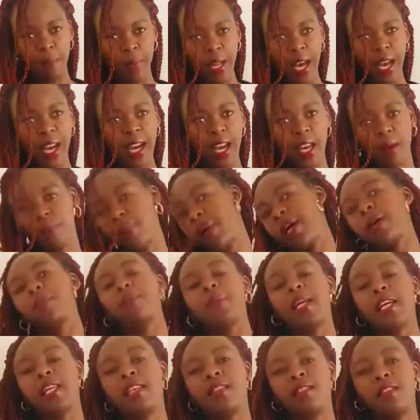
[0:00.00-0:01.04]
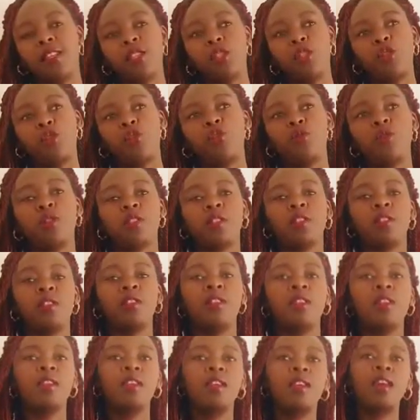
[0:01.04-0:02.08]
Black handbag marking the shoes.
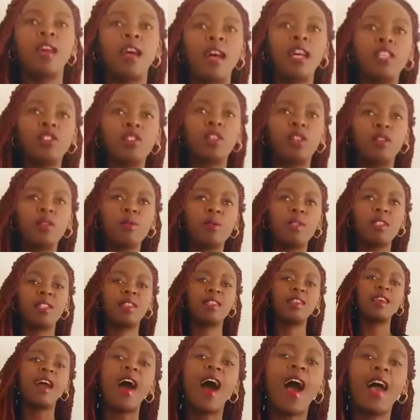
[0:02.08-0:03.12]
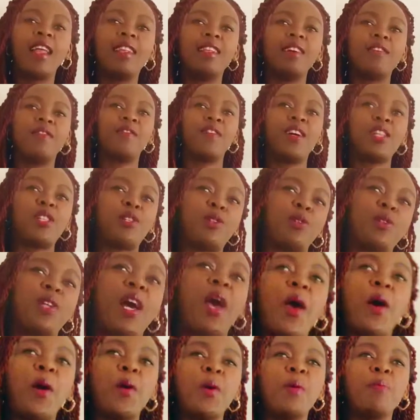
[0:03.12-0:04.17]
As you can see, I love fashion. I
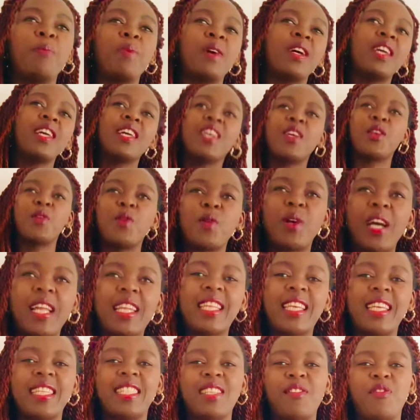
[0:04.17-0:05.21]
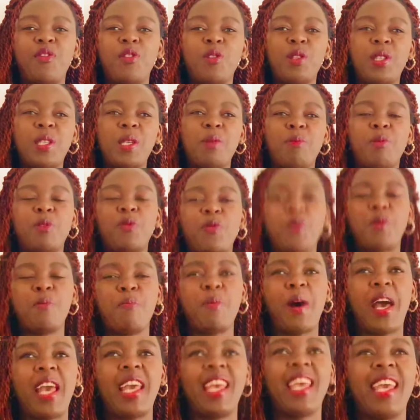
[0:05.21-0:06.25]
hope you can get a few tips from
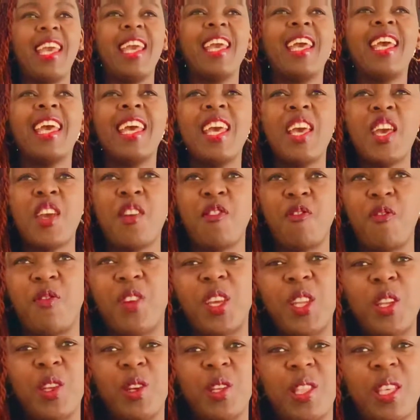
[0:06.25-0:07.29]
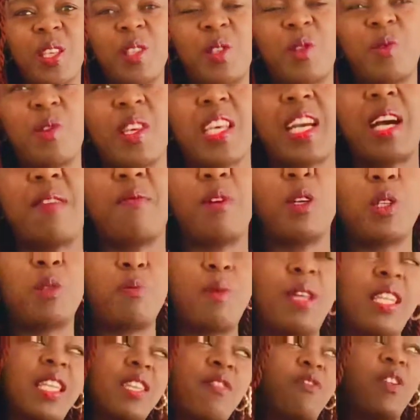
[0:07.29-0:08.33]
my video this week about
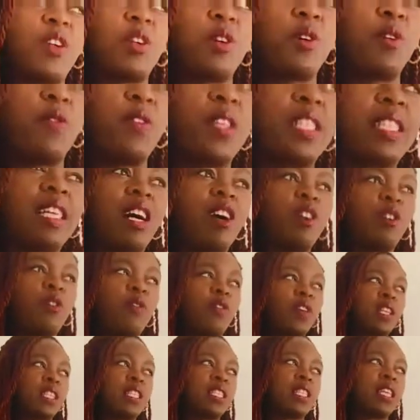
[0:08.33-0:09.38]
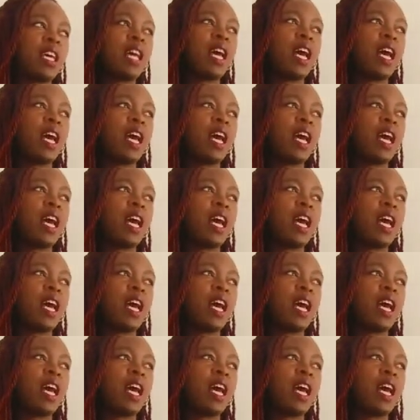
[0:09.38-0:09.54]
my different office outfits.